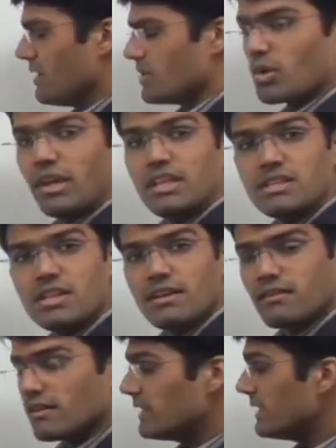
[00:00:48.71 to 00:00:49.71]
So in
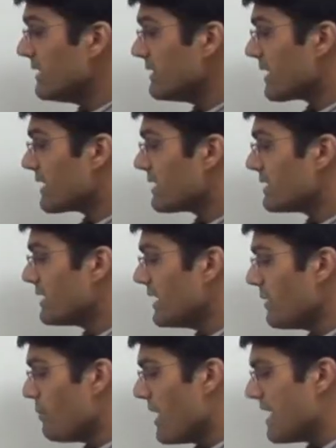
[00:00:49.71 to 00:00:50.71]
general, these are the
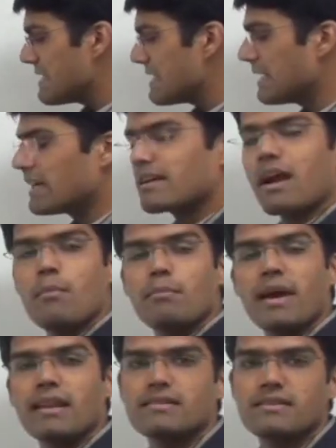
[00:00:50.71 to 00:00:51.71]
three basic
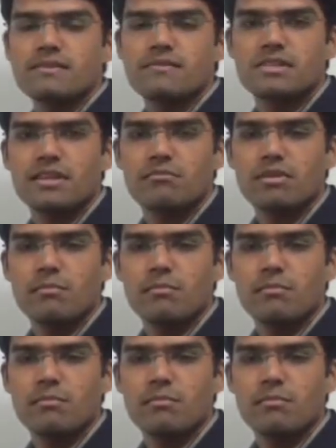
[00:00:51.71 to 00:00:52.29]
comparisons which can